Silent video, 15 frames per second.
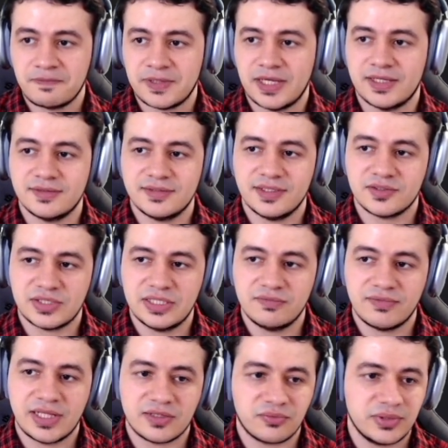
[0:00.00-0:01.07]
and it says
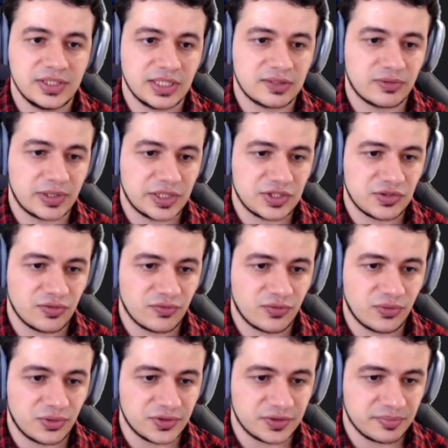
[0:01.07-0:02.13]
invalid redeclaration, of
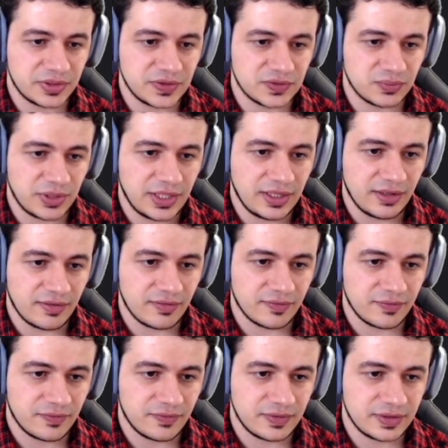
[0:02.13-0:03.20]
course, because we
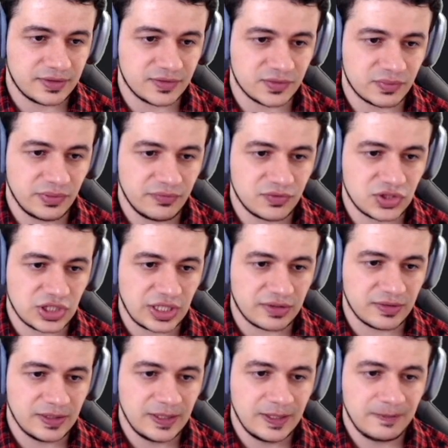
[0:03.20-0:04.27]
have in
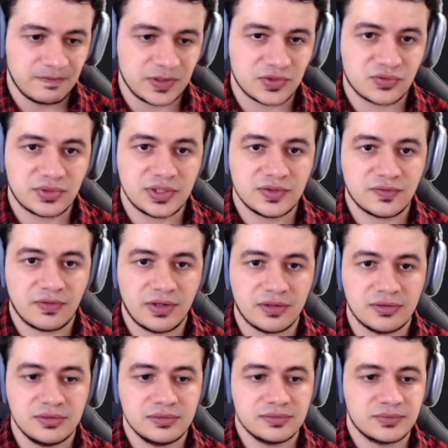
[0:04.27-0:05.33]
SwiftGen the strings
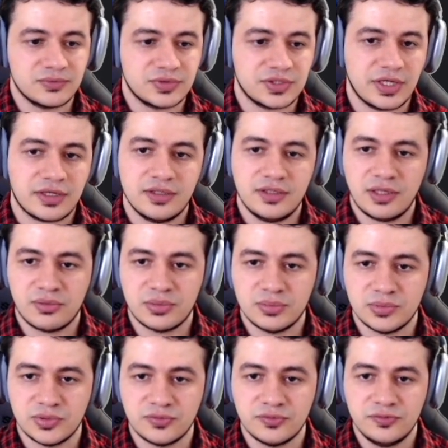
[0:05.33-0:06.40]
file, which I can now
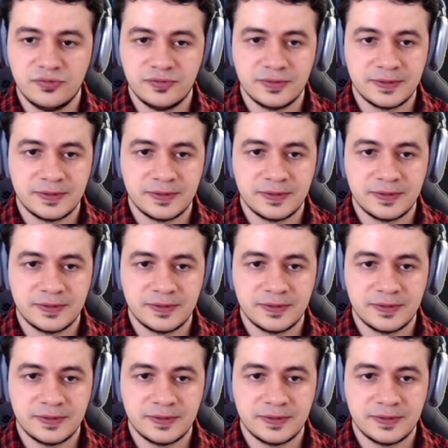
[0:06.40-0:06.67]
remove.